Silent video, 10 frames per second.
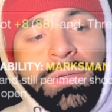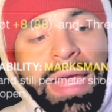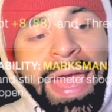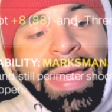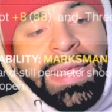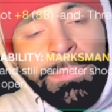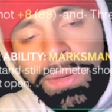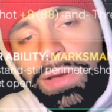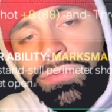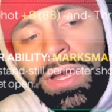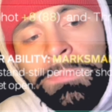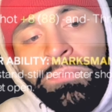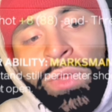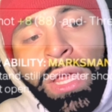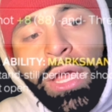add and pick from
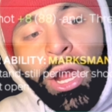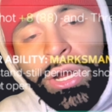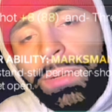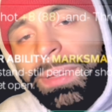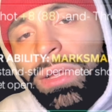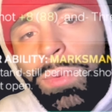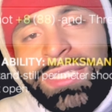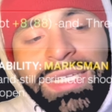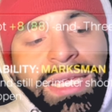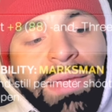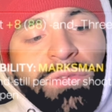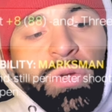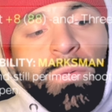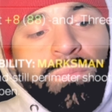are going to be the ones that give you